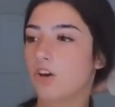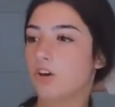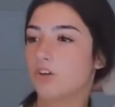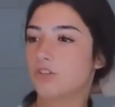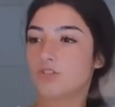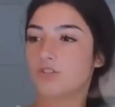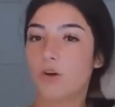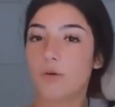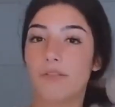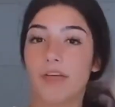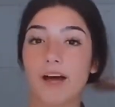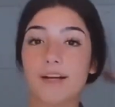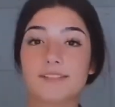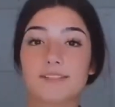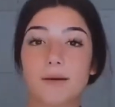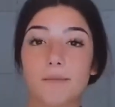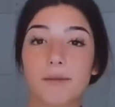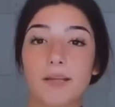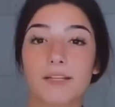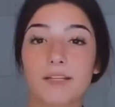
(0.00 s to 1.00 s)
So that's
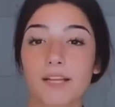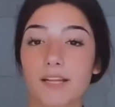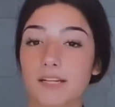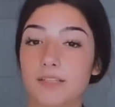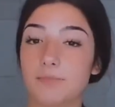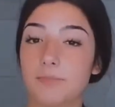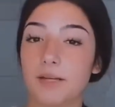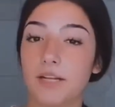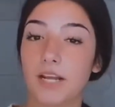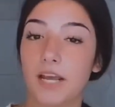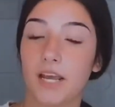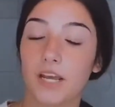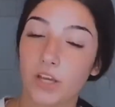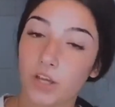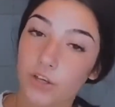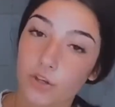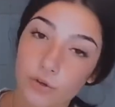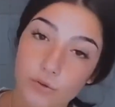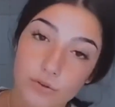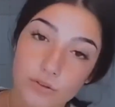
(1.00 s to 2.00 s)
something that has been a
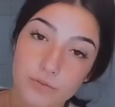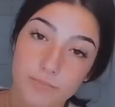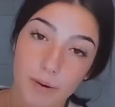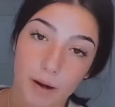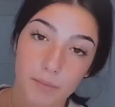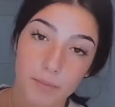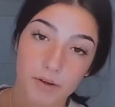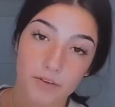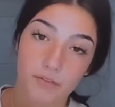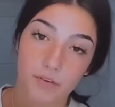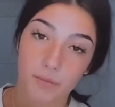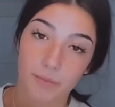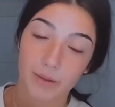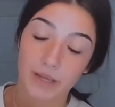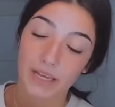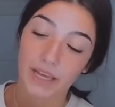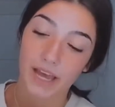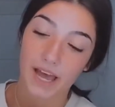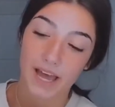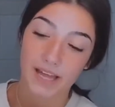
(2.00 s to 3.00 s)
huge bummer for
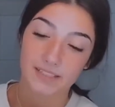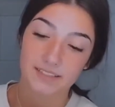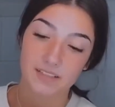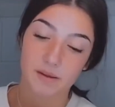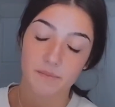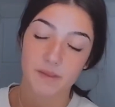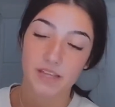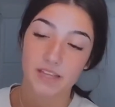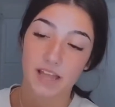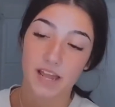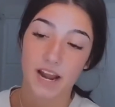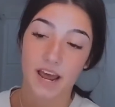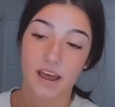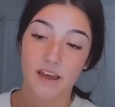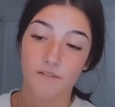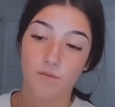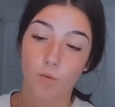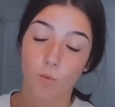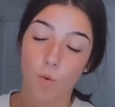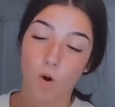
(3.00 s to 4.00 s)
me and something that
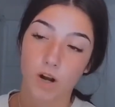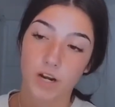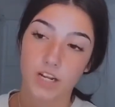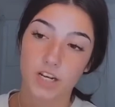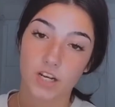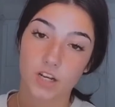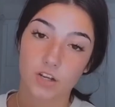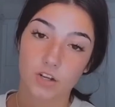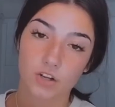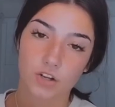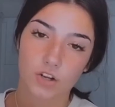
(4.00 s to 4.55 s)
I've wanted